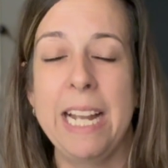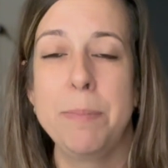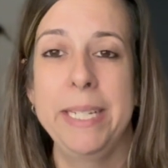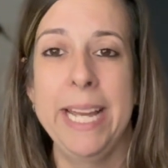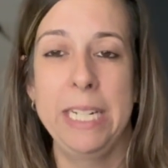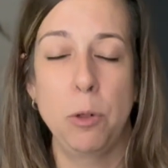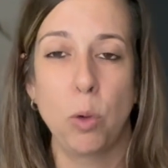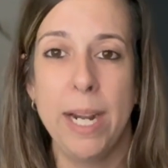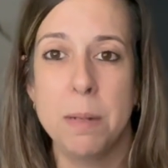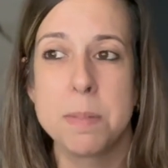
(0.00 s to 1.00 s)
I've been getting
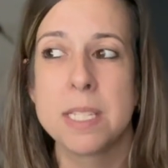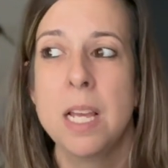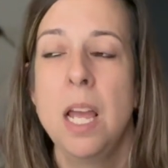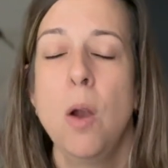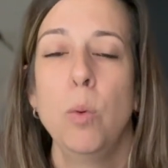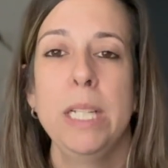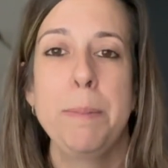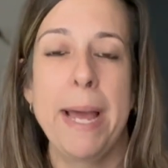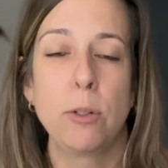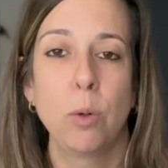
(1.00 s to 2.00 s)
cramps, really
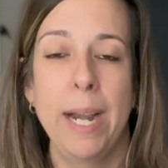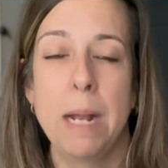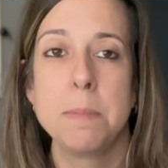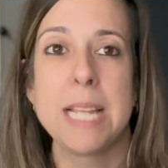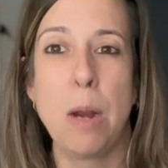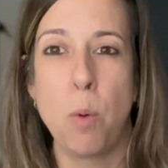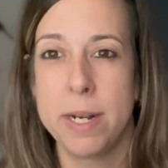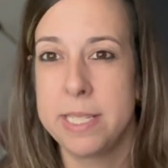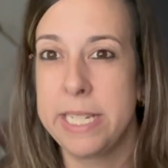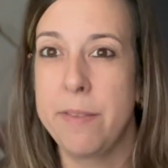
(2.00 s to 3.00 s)
bad cramps. I
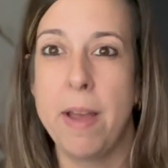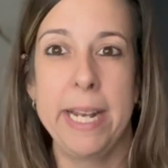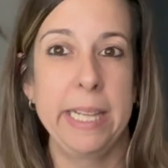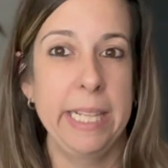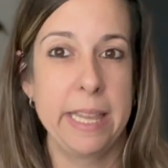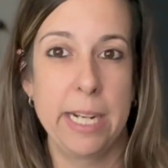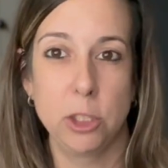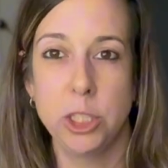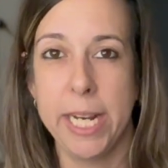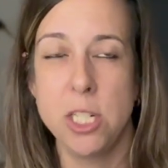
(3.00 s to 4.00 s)
want to see if anything there
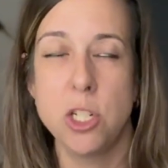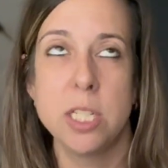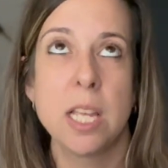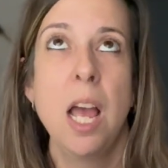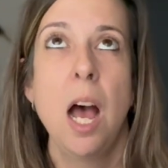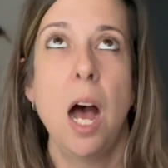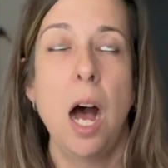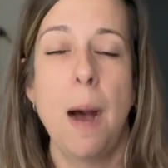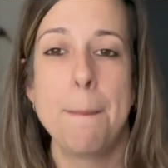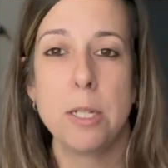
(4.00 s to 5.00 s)
changes,
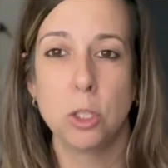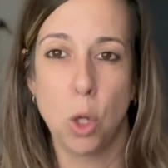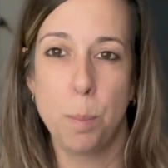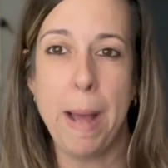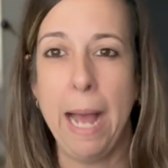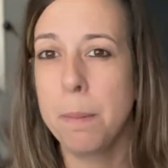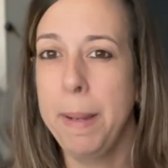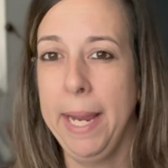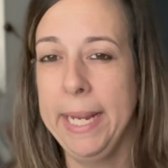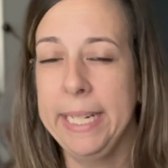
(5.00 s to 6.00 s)
low back
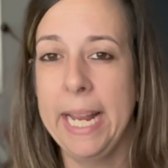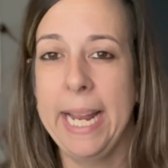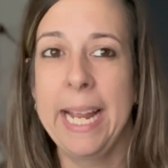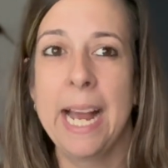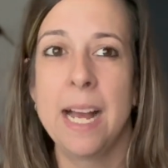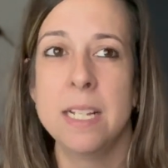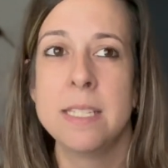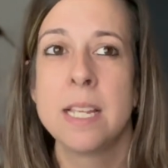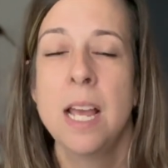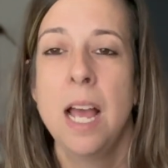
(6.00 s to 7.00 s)
pain,
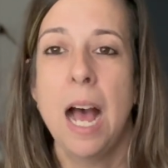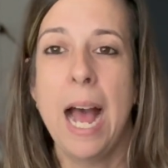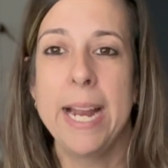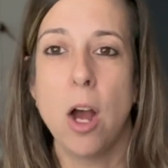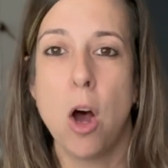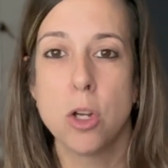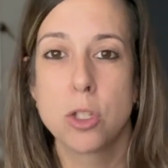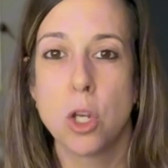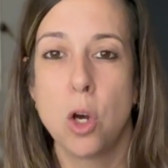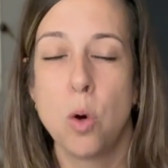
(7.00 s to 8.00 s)
and I
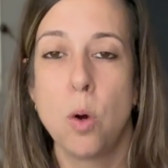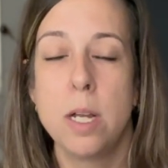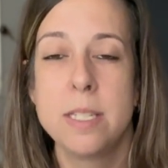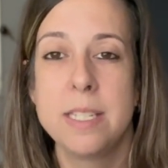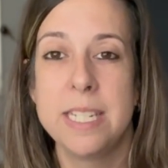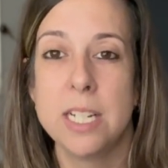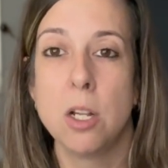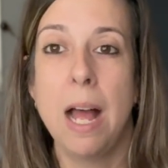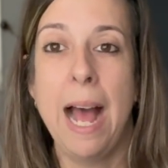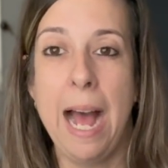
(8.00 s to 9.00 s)
also
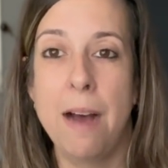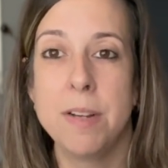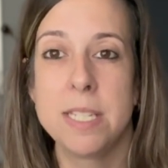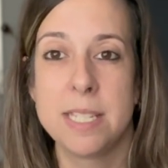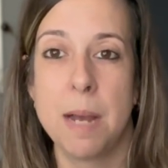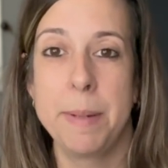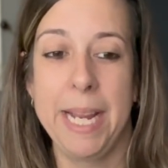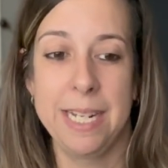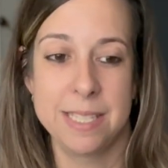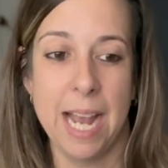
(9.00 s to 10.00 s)
still have some
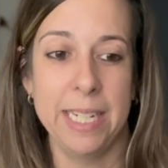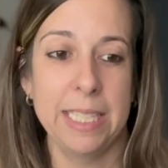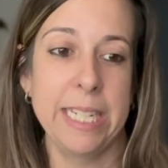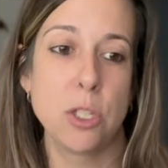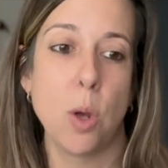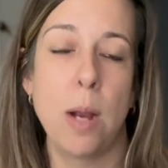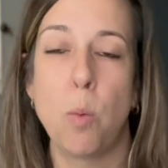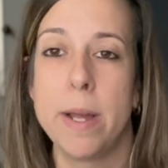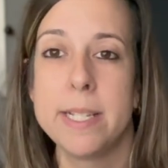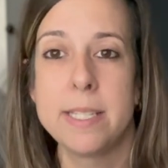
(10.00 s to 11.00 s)
anxiety. So I
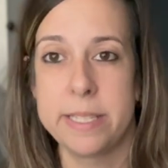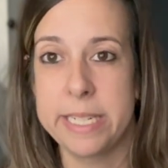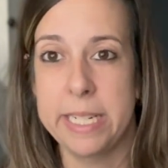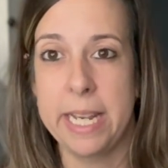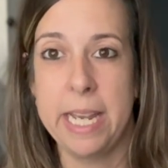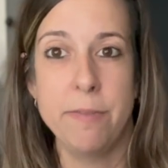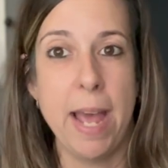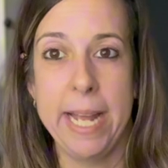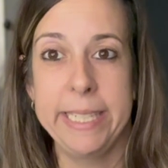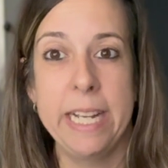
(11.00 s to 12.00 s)
want to see if
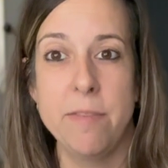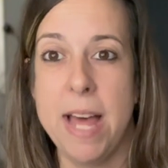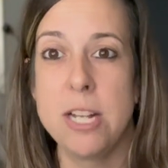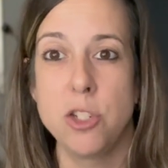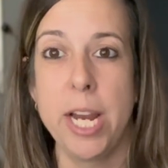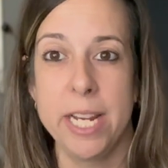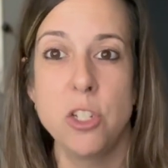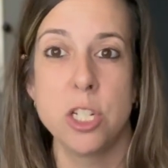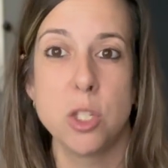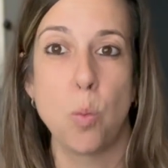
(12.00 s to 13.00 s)
any of that
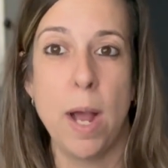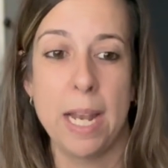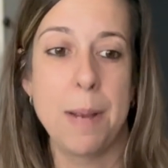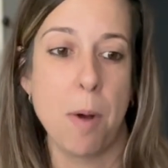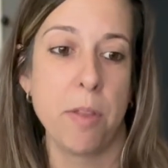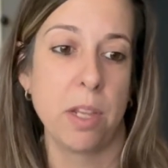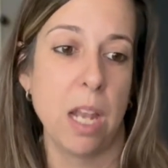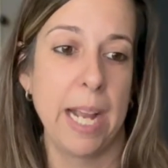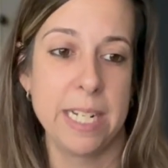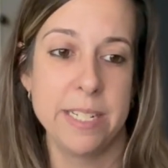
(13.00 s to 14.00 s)
changes while I'm on the
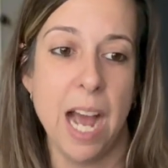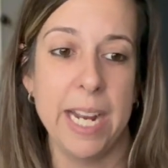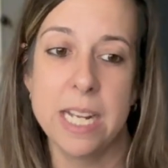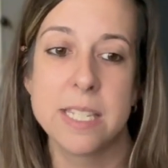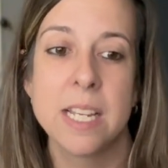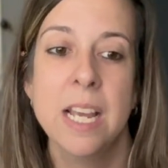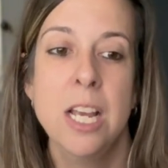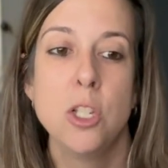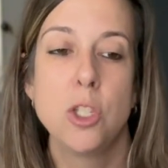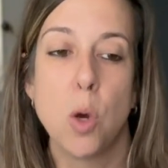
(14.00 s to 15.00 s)
Lion diet.
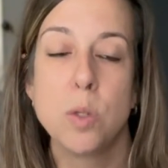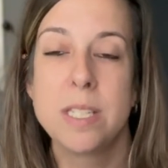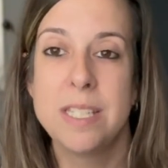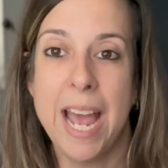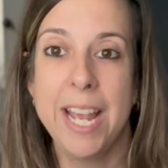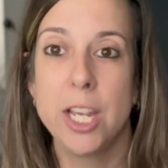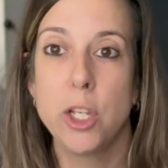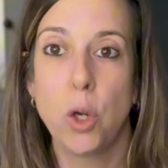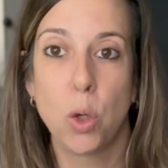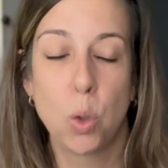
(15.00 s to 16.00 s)
So set
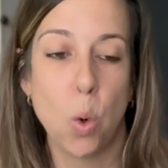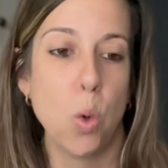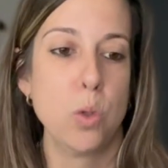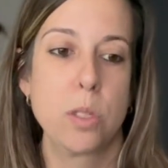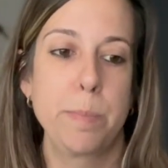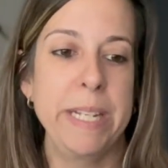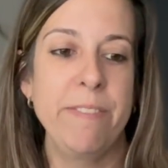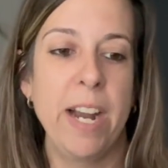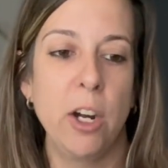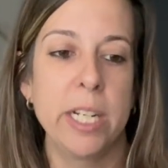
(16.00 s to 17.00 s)
your goals, be
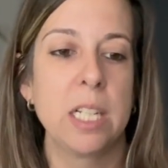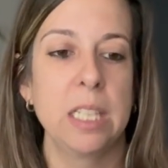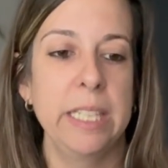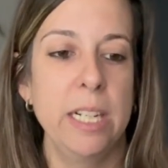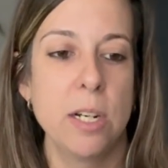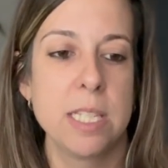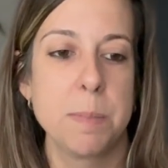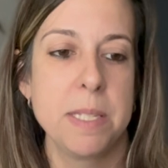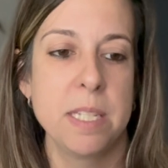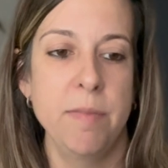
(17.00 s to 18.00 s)
very clear and
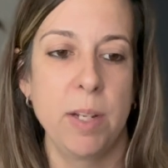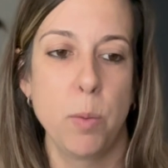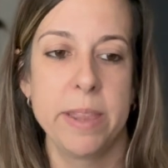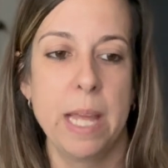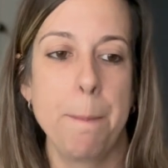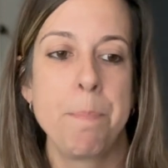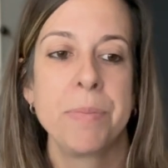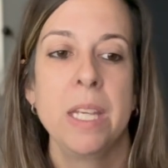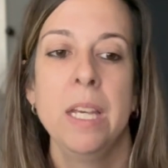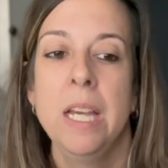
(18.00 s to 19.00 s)
specific with them.
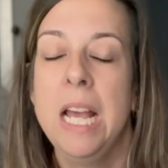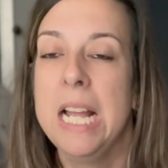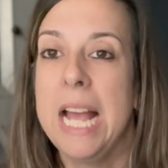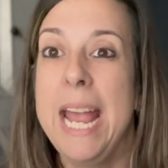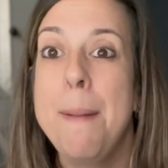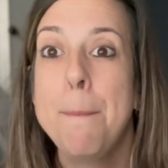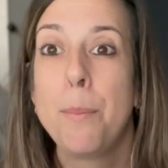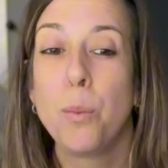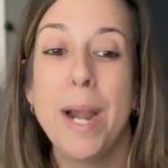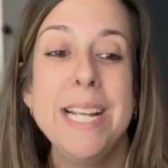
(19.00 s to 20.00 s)

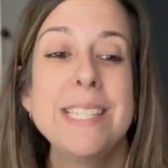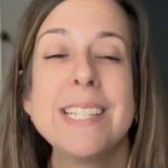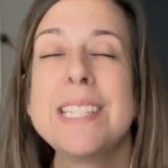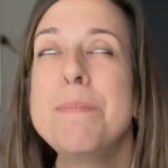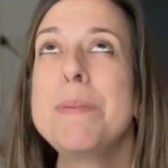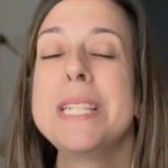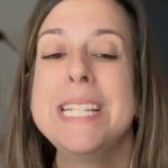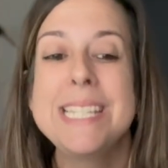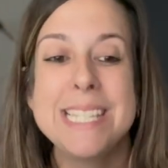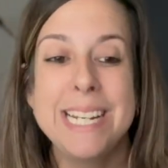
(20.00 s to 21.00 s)
Embrace the
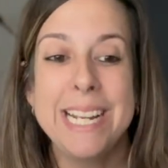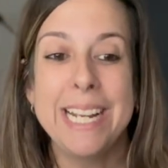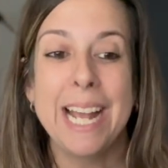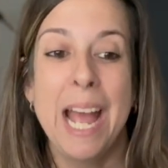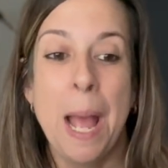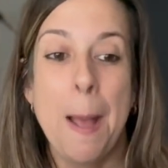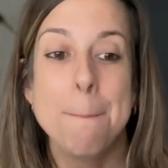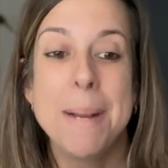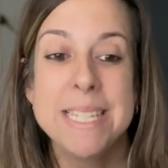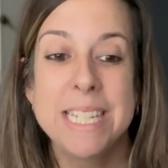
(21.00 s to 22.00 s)
simplicity.
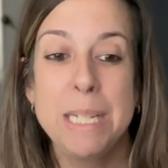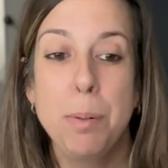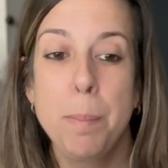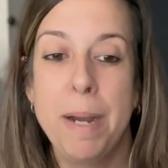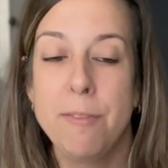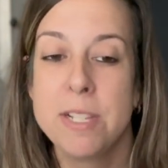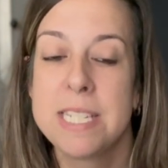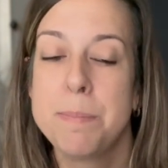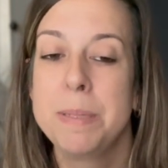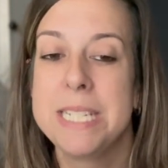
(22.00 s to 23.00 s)
Mentally prepare for the
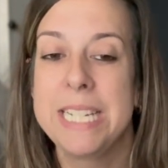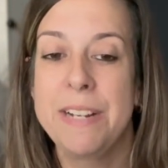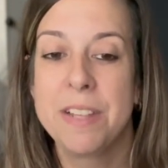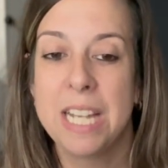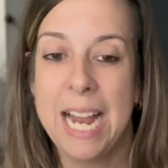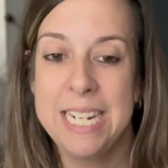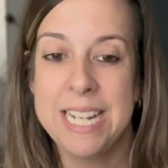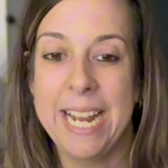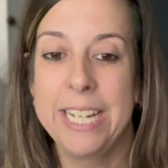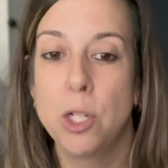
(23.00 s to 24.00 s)
simplicity of the Lion diet.